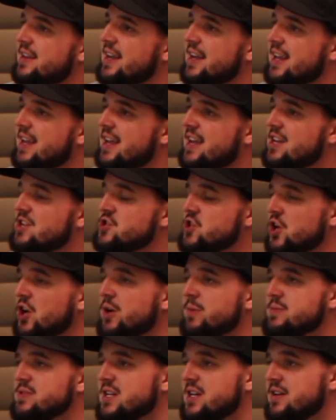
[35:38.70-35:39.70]
like in
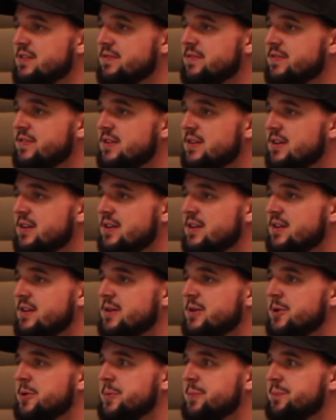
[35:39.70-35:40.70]
terms of
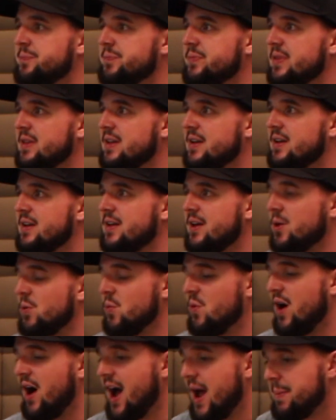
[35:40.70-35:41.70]
like
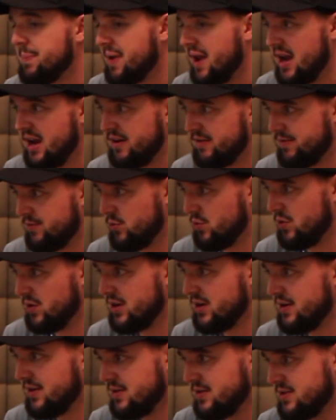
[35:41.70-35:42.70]
what I'm paying
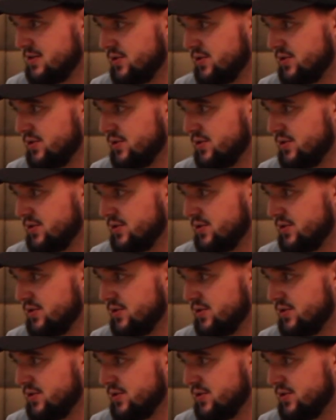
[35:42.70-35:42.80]
for